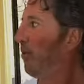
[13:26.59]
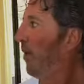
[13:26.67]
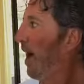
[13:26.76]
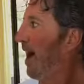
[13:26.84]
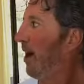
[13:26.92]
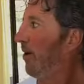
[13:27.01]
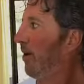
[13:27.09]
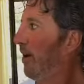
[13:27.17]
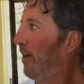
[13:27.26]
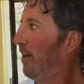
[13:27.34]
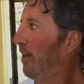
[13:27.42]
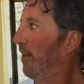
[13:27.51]
wow,
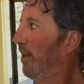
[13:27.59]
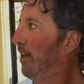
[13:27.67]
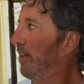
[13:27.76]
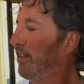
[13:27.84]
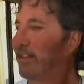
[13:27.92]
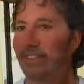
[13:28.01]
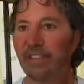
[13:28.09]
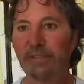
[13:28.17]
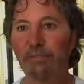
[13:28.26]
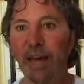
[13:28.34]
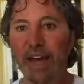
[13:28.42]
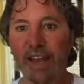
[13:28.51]
this
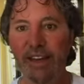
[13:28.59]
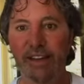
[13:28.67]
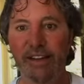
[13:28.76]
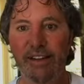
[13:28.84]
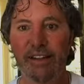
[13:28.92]
is mine.